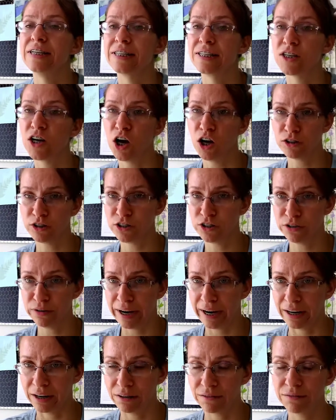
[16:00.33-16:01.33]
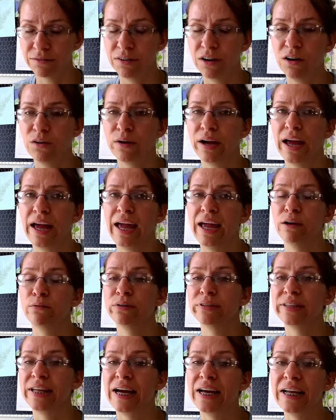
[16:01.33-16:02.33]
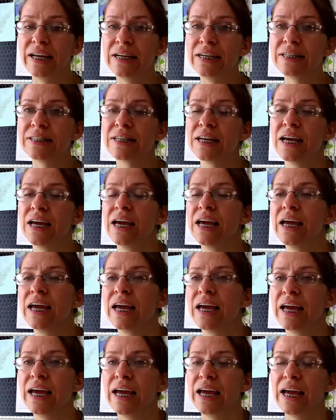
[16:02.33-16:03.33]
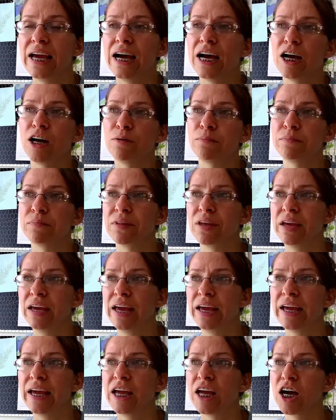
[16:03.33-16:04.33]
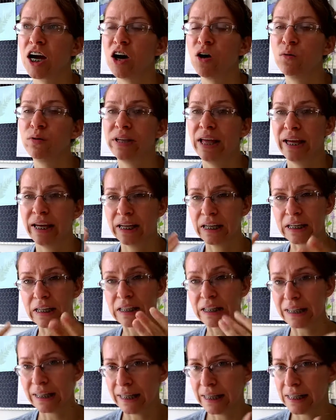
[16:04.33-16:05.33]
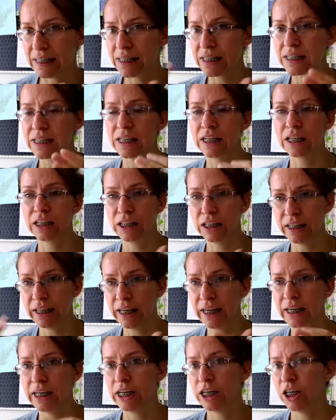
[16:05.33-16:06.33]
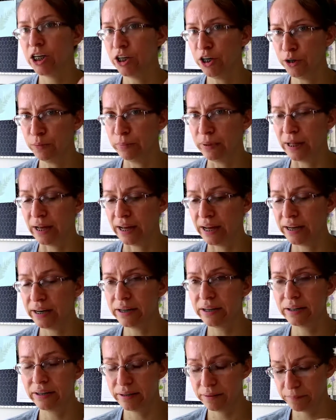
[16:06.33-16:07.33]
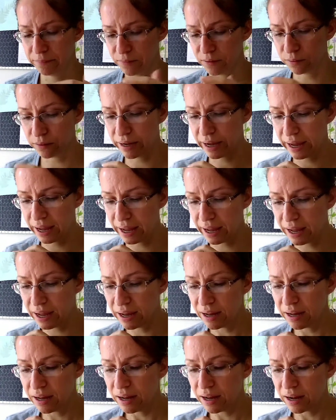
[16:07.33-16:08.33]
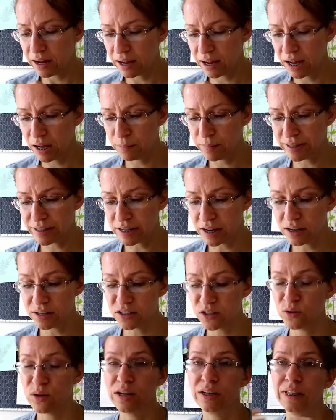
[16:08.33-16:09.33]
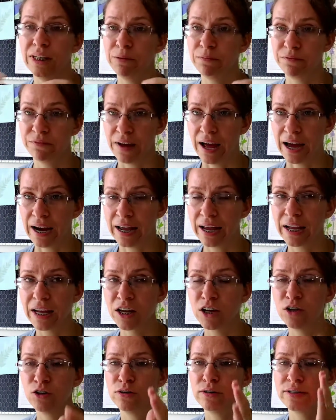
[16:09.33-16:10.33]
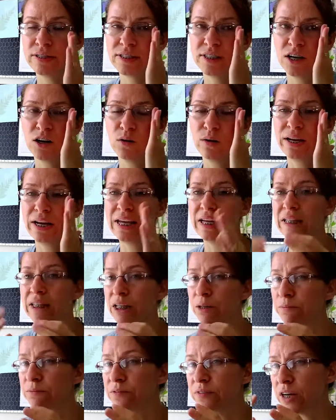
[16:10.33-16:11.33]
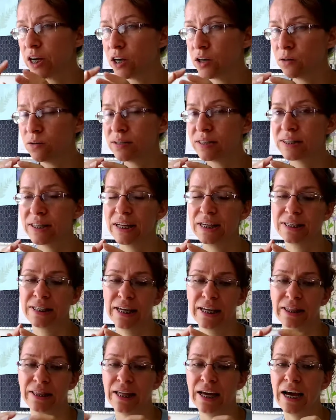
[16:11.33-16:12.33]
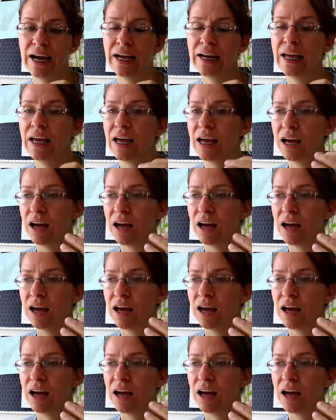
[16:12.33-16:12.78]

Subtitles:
is an alterative. Okay, and what that is, it can go and like cleanse and clean your blood. Okay, it's also a lymphatic, so any lymph nodes, things like that.